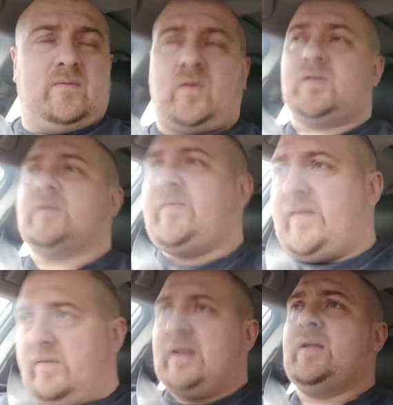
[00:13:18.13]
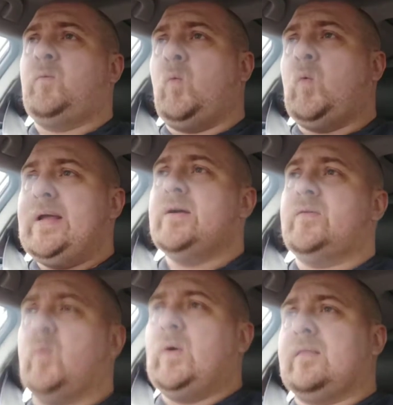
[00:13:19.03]
done something really
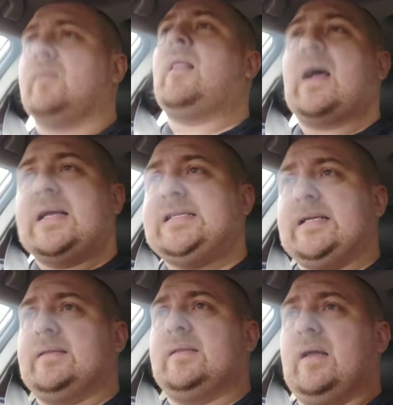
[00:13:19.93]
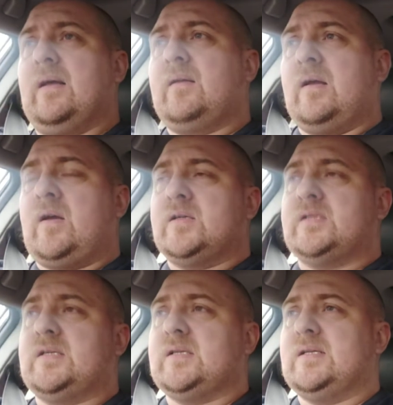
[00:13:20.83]
weird with the lighting,
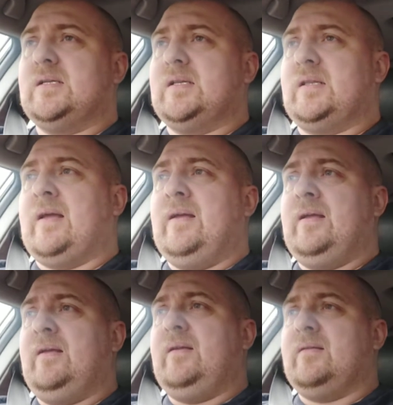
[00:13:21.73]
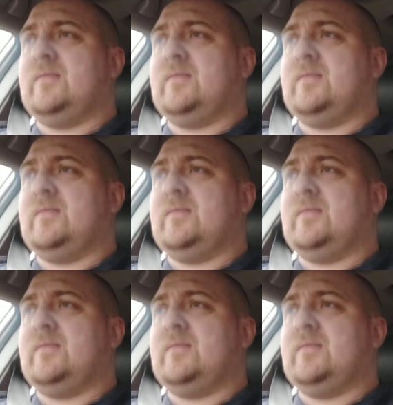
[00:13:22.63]
because you